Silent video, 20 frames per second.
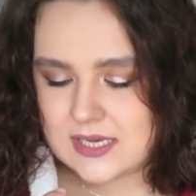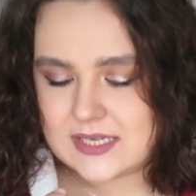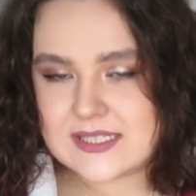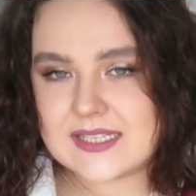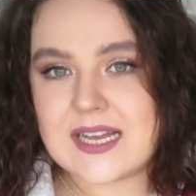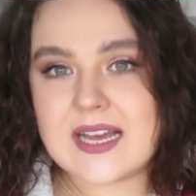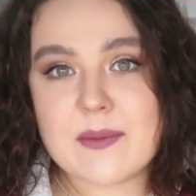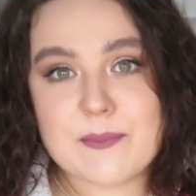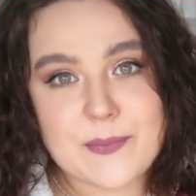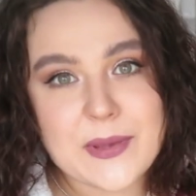
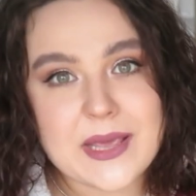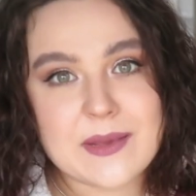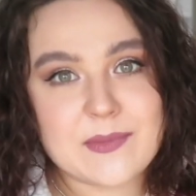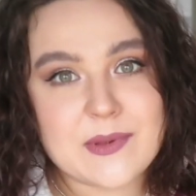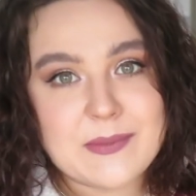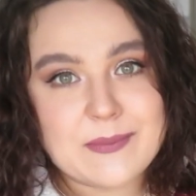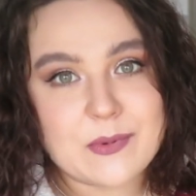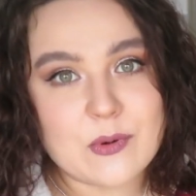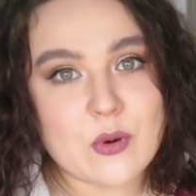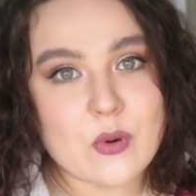It's like a
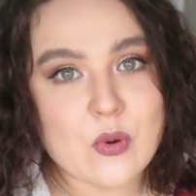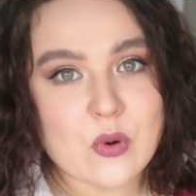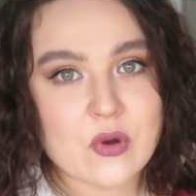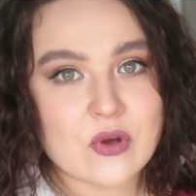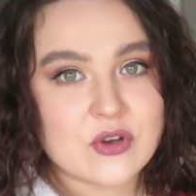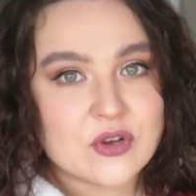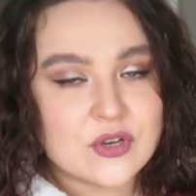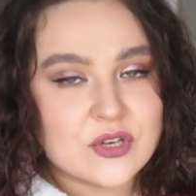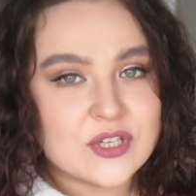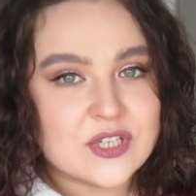baby
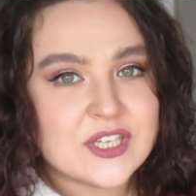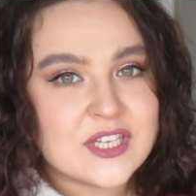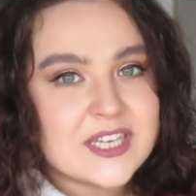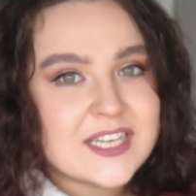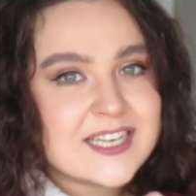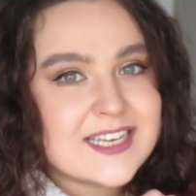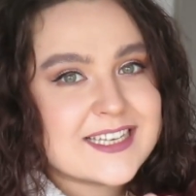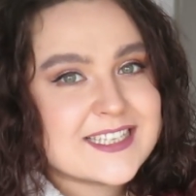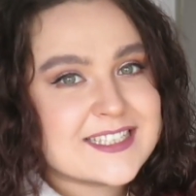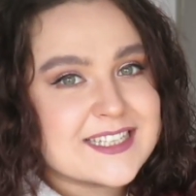Borg.
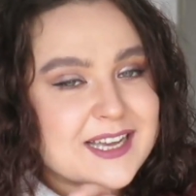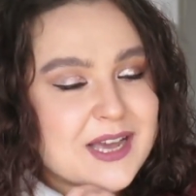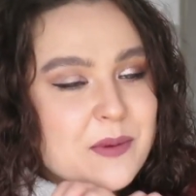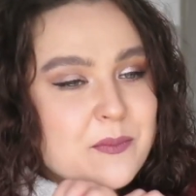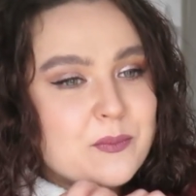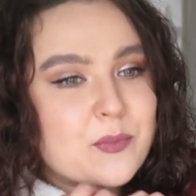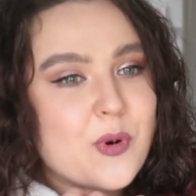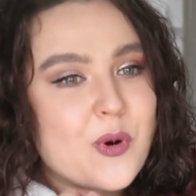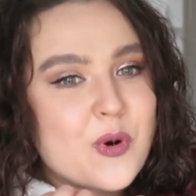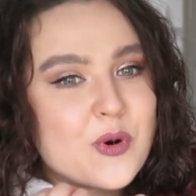It's like
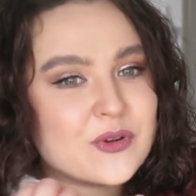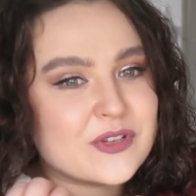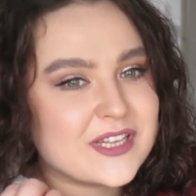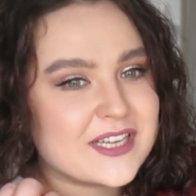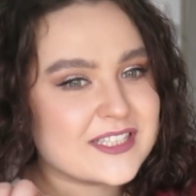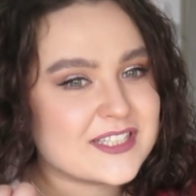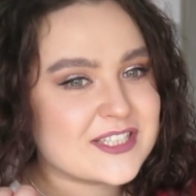a Borg